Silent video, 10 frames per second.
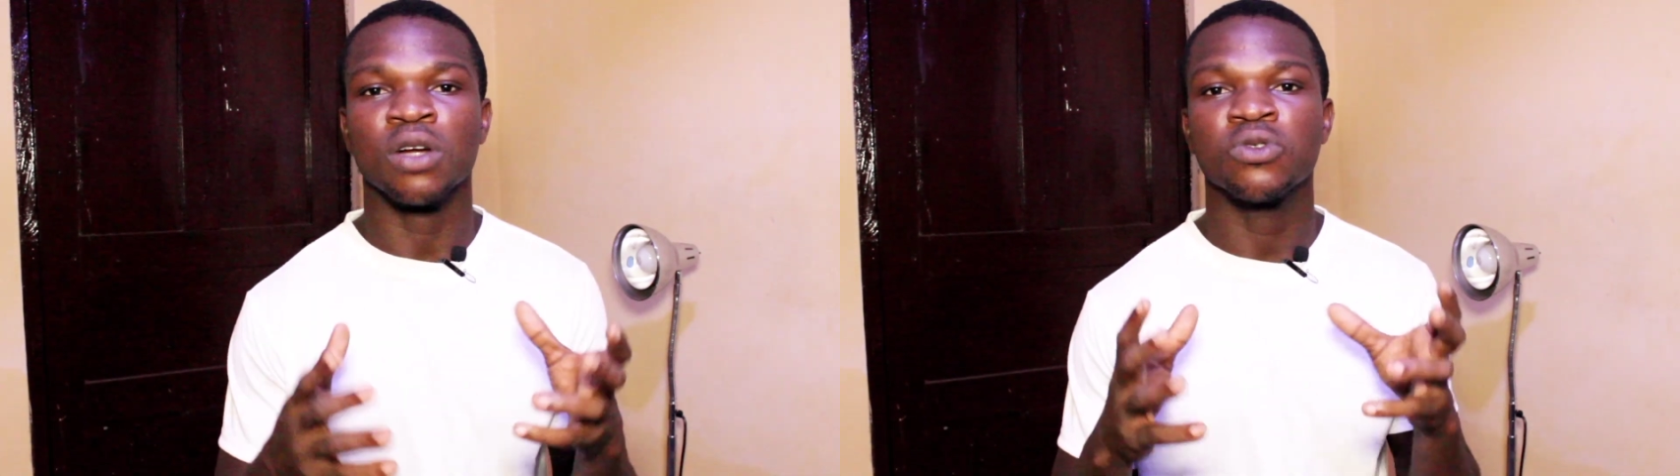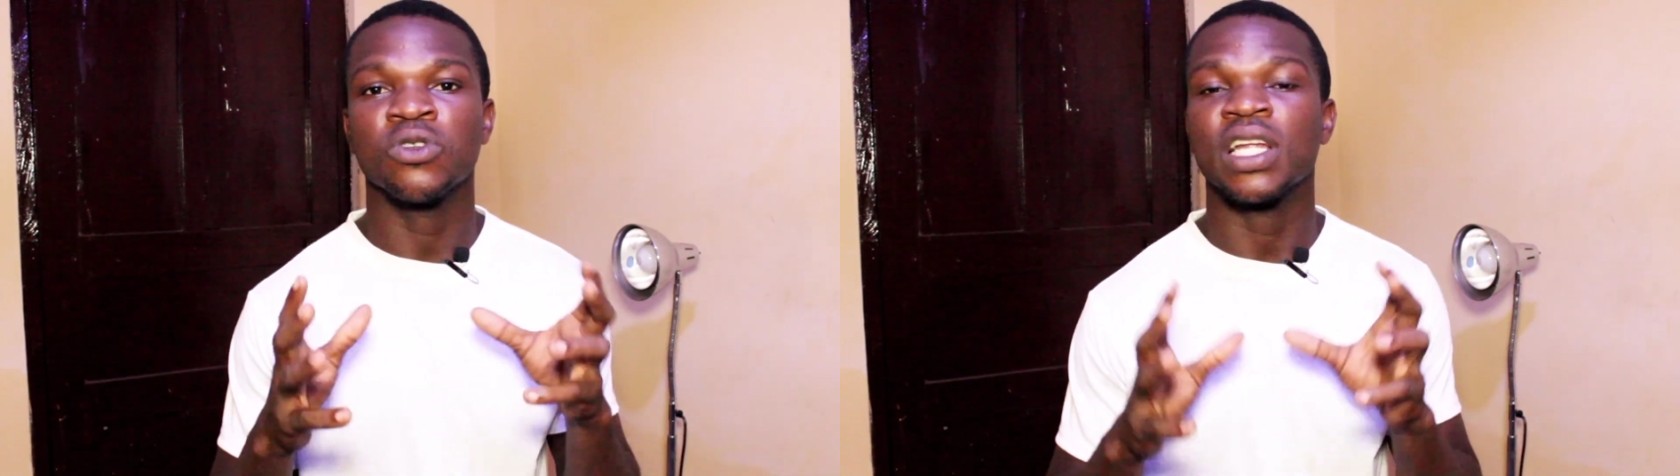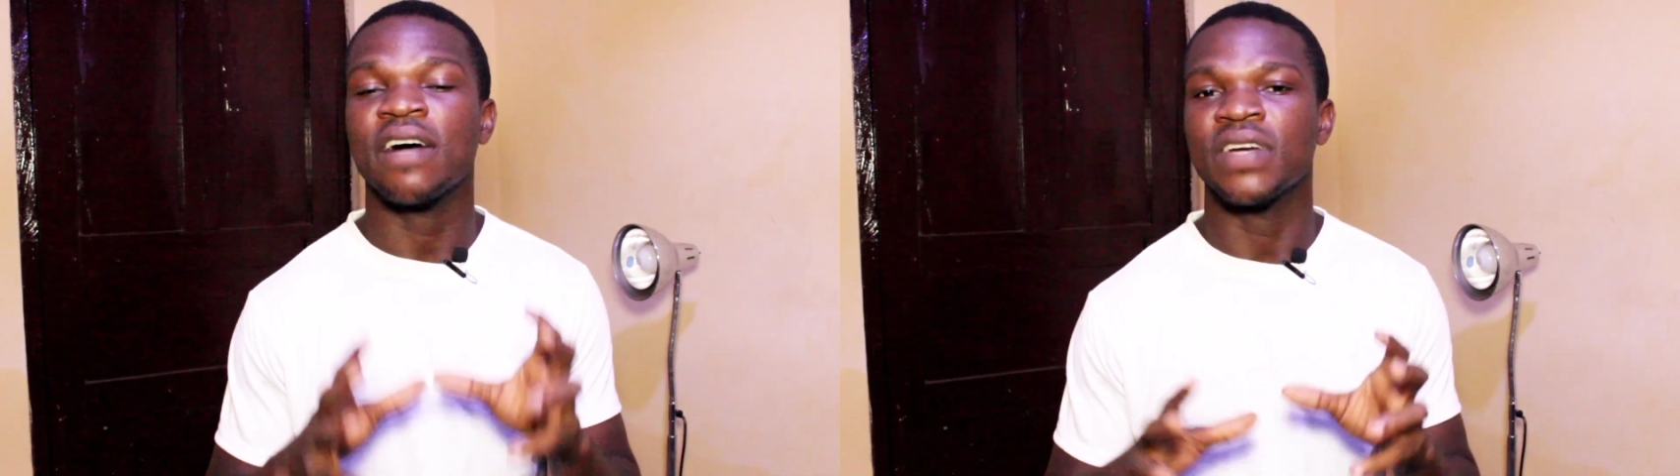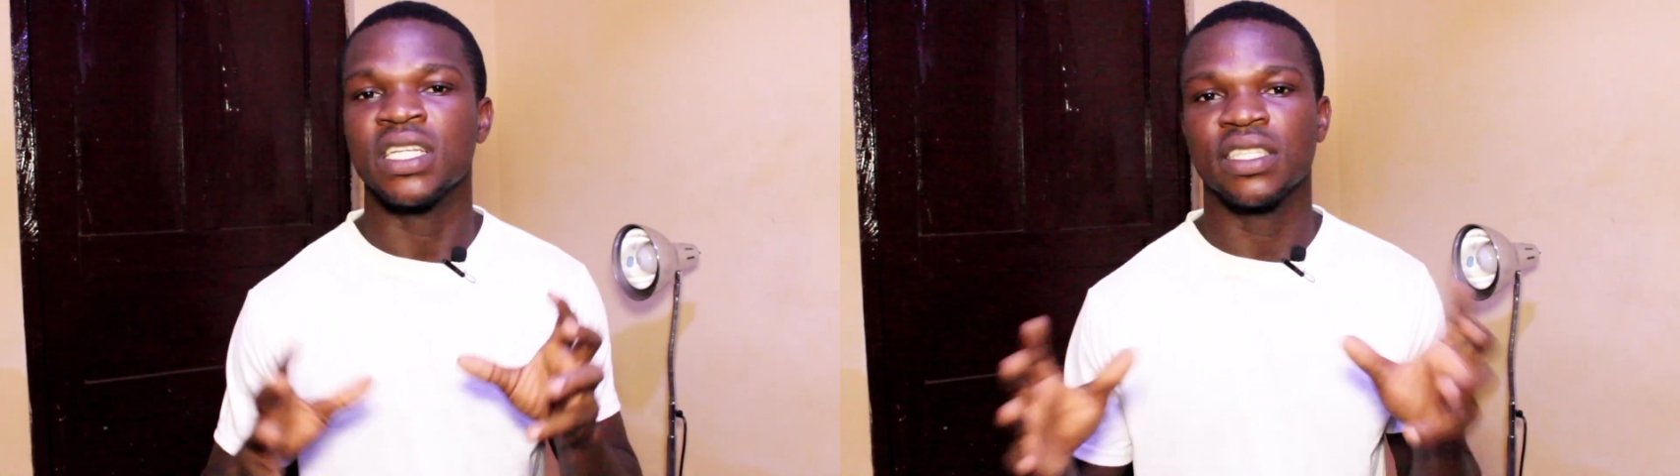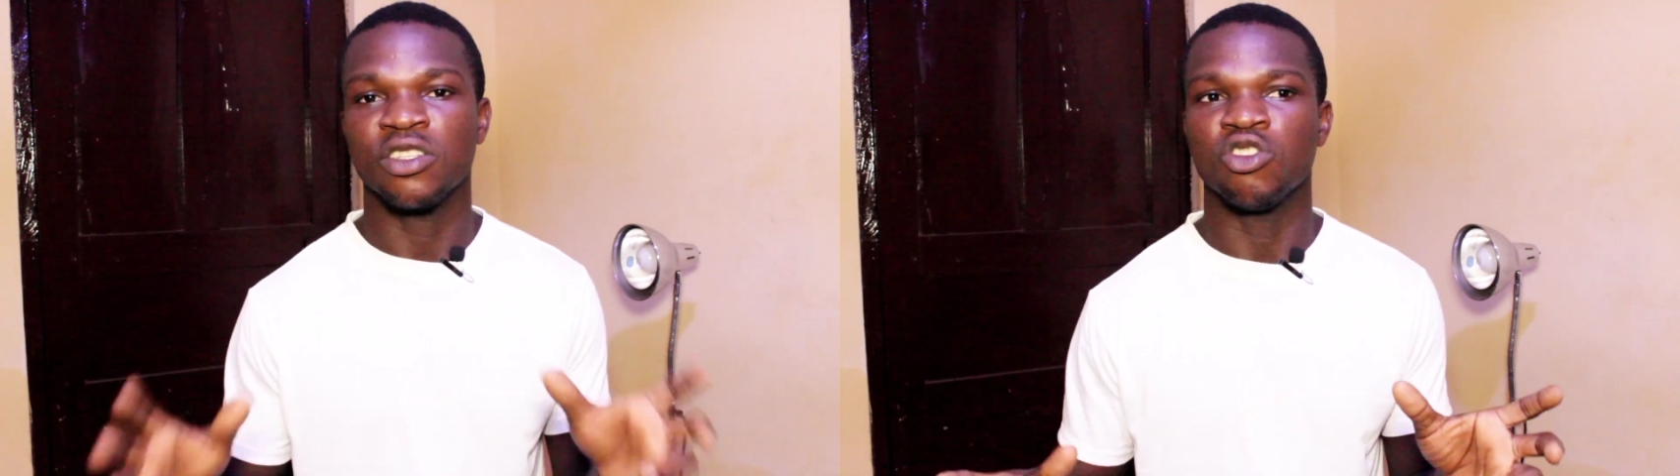who don't have
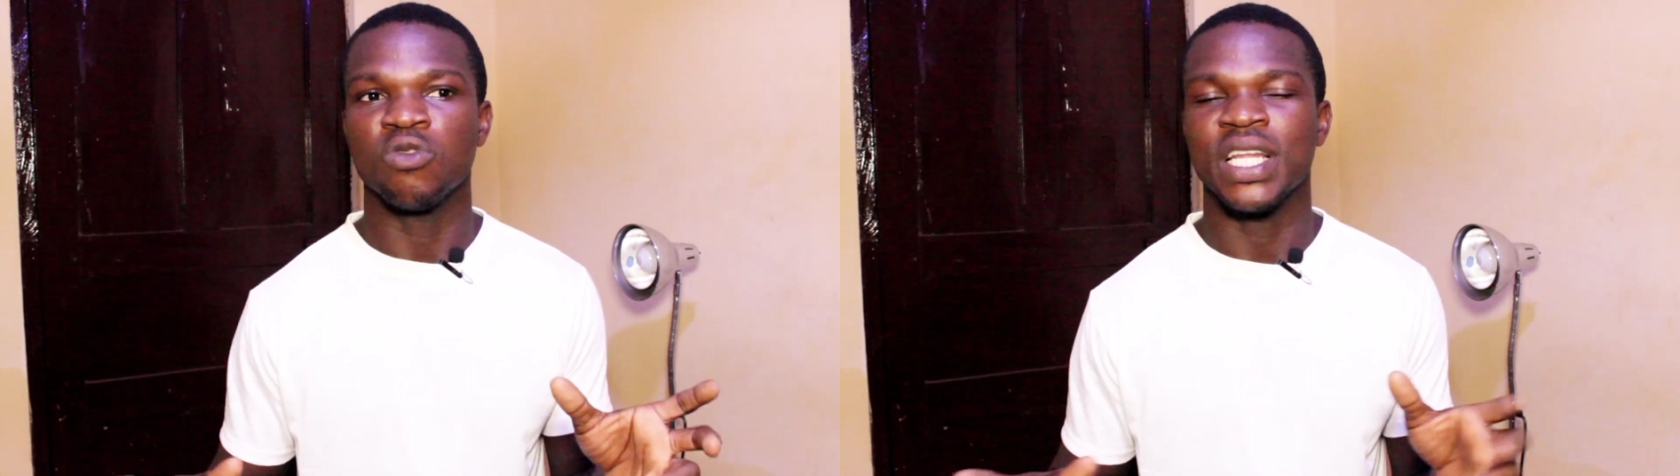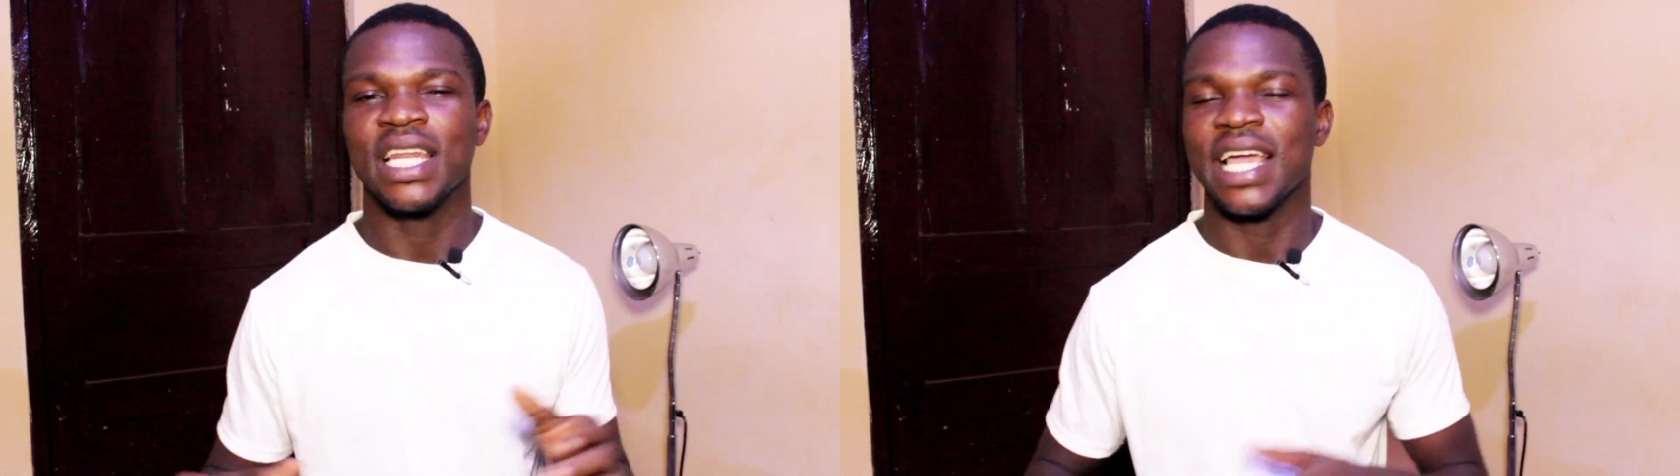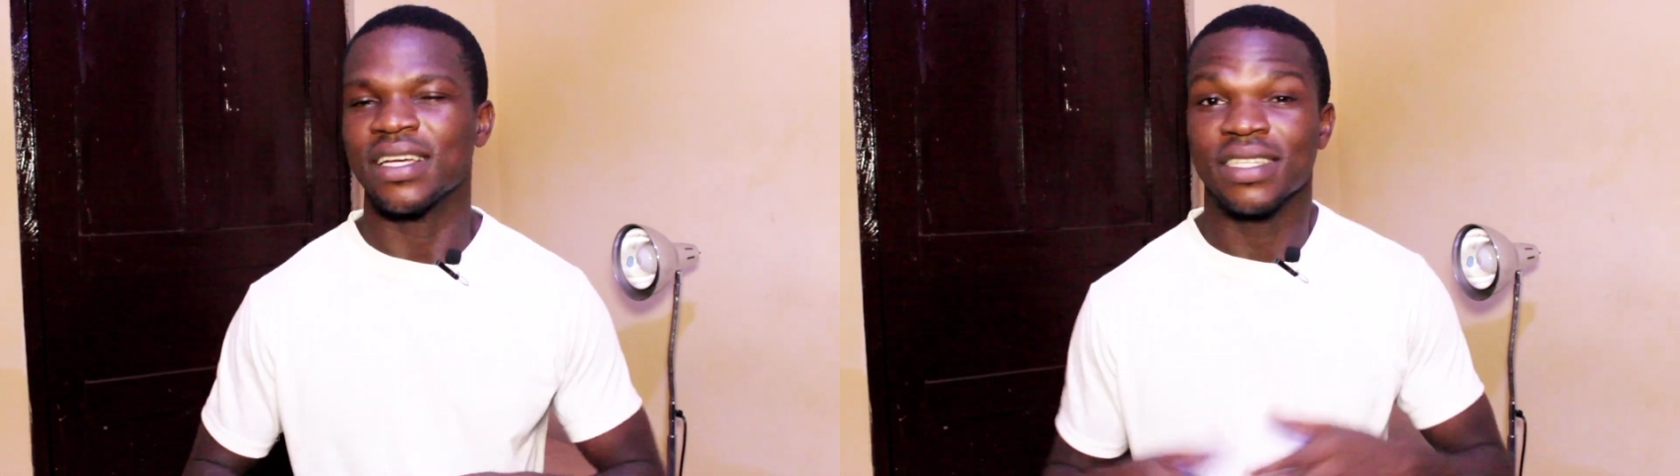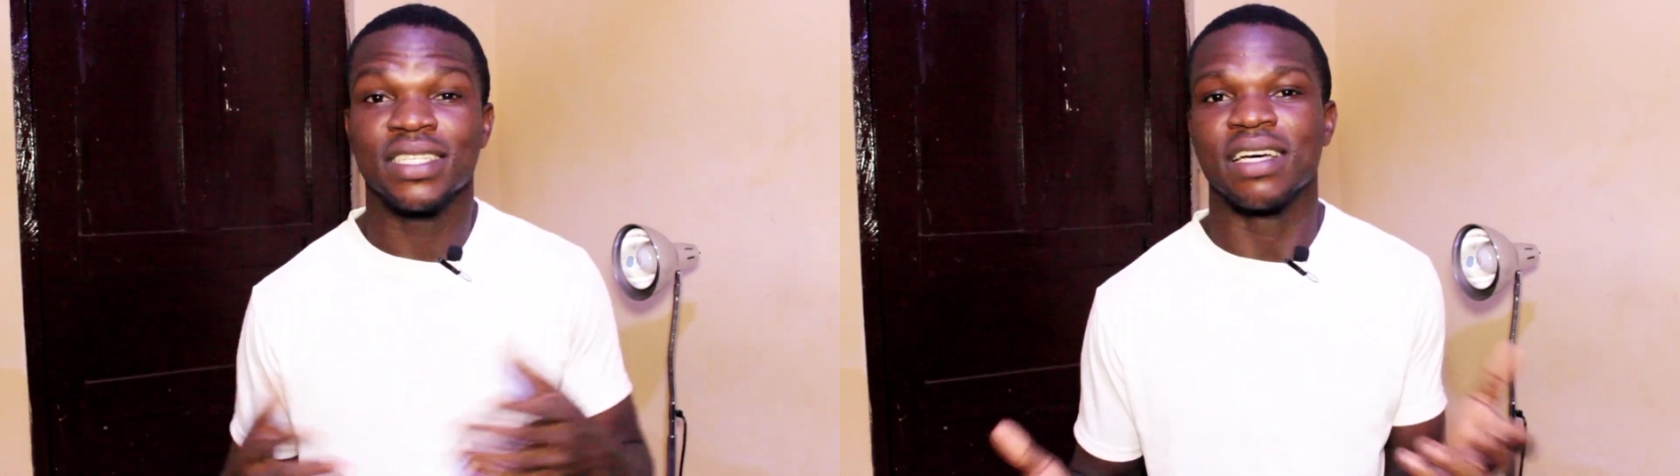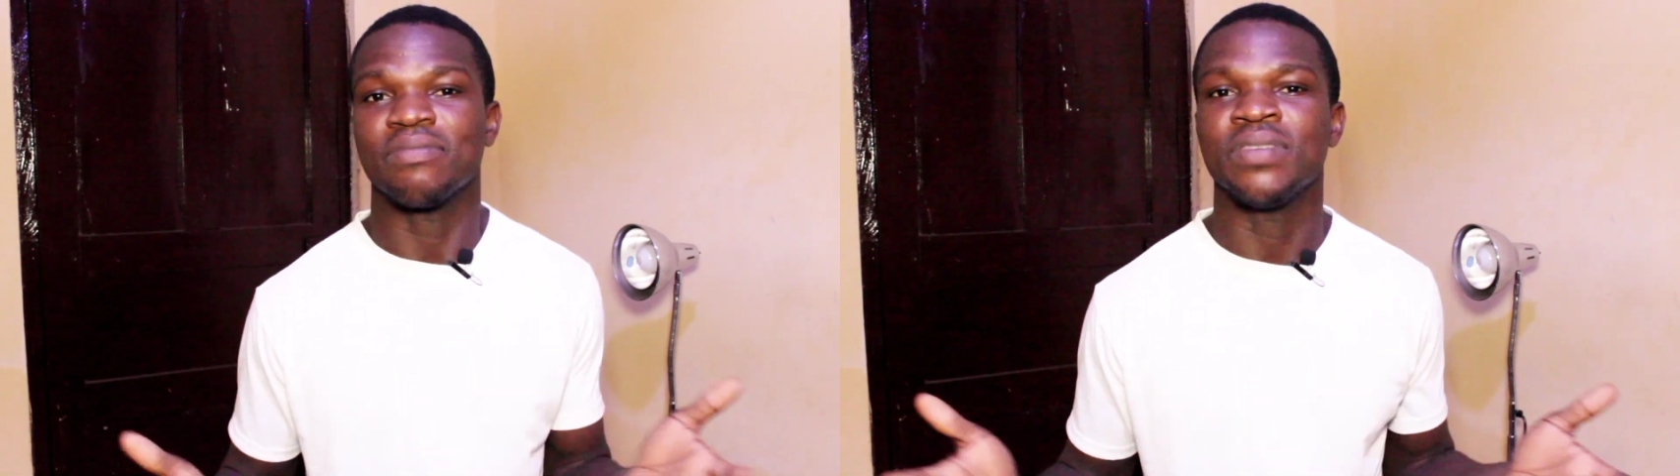anything doing, like,
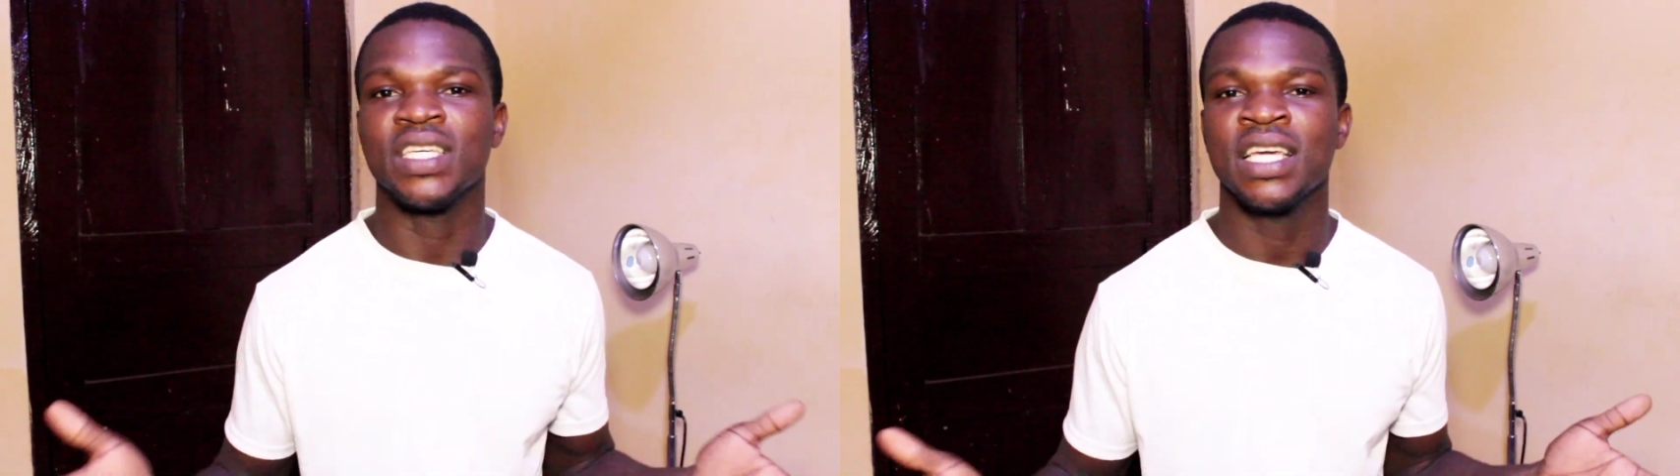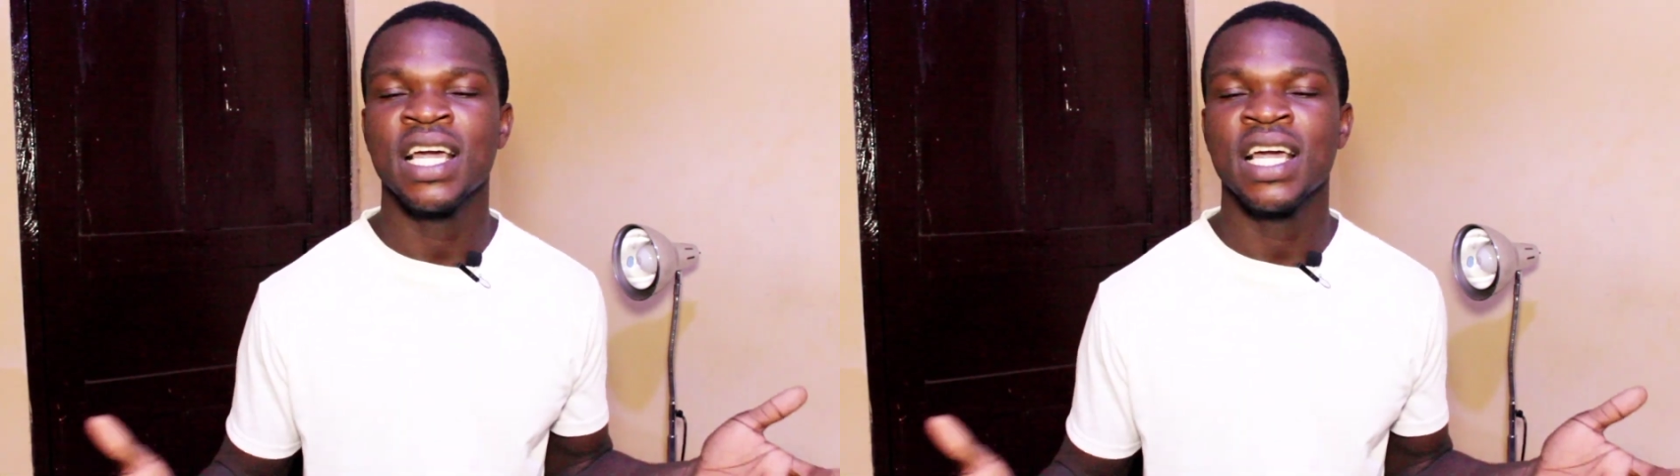this can be